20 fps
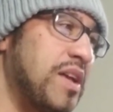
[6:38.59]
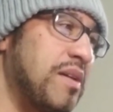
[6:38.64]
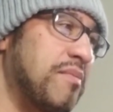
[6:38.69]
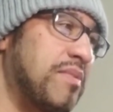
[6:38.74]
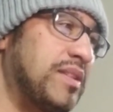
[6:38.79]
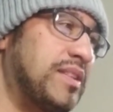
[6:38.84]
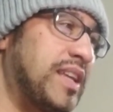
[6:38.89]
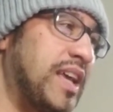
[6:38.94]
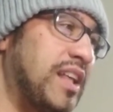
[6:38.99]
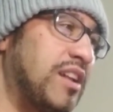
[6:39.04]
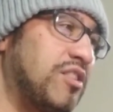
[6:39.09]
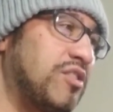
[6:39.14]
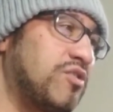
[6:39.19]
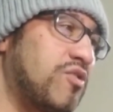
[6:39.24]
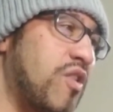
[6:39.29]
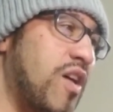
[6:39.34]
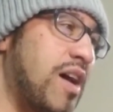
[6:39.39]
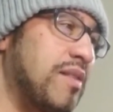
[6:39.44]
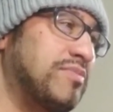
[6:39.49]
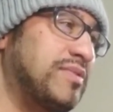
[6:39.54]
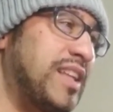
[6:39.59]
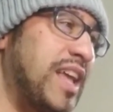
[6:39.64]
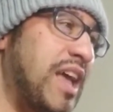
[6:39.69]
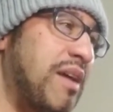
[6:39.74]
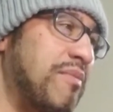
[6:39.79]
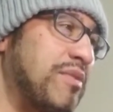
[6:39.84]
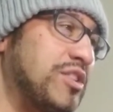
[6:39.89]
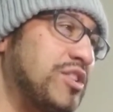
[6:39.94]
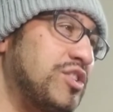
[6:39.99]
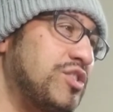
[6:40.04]
Potato crop
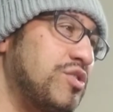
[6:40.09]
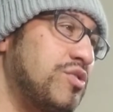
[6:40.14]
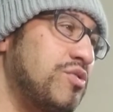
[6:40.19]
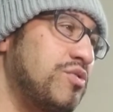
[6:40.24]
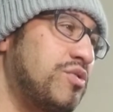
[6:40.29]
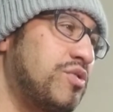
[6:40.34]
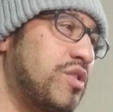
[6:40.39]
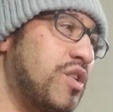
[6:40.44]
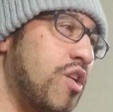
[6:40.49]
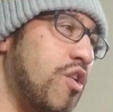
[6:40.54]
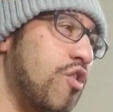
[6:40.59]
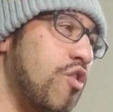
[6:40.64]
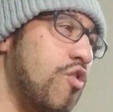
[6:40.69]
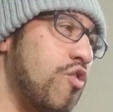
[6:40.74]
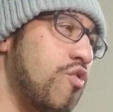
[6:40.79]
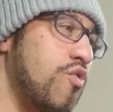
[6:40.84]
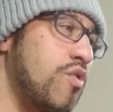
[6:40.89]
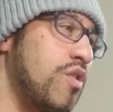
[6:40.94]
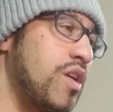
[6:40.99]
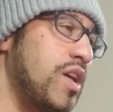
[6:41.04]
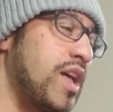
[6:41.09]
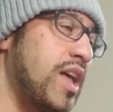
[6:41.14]
damage due to cold